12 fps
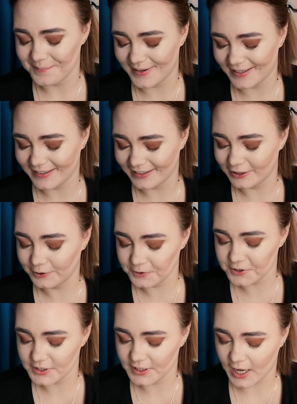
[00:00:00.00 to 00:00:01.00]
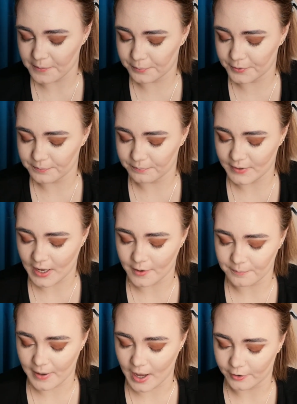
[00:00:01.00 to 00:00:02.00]
but usually I put
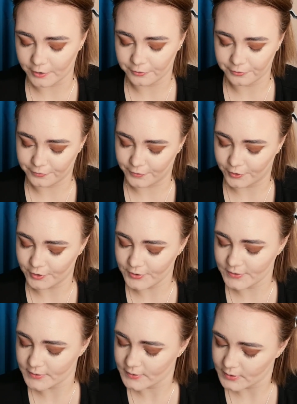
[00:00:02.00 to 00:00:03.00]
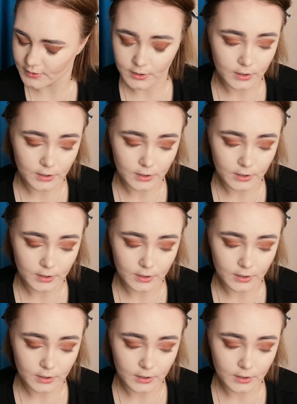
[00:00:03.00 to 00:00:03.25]
down powder first.